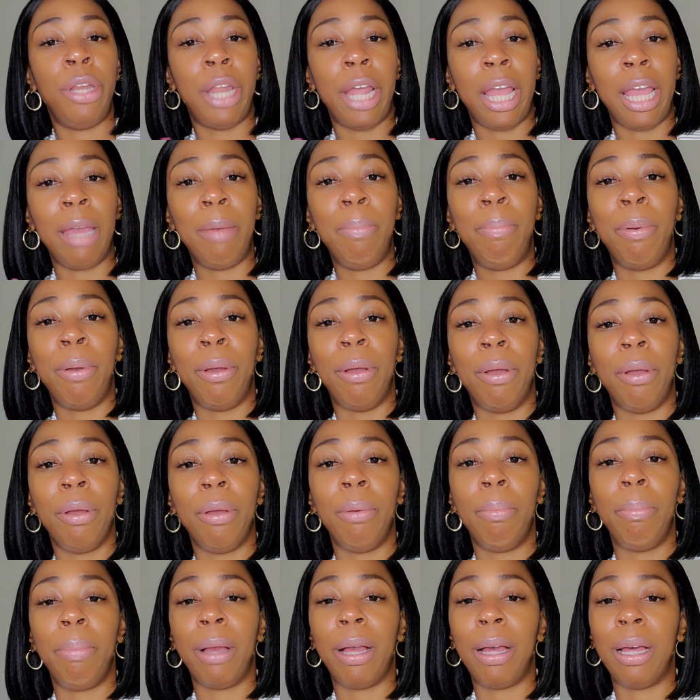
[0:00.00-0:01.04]
neighbor
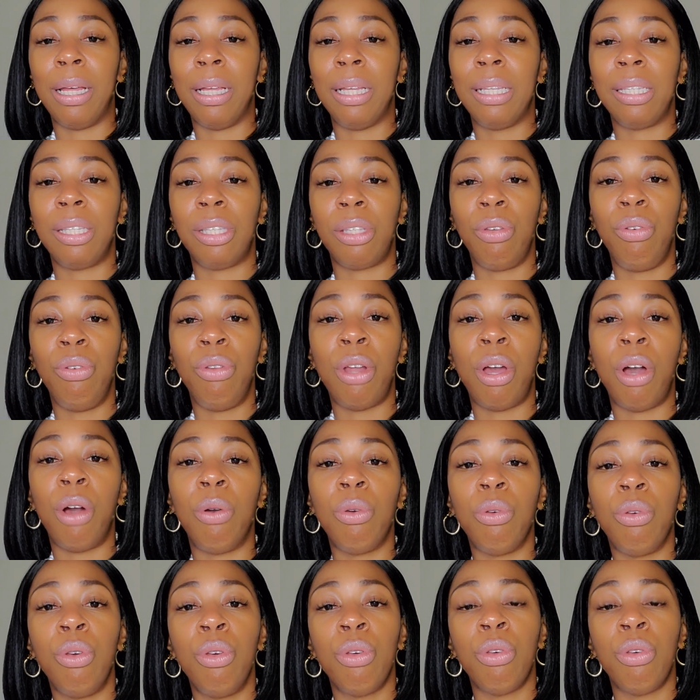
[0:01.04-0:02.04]
because, you know,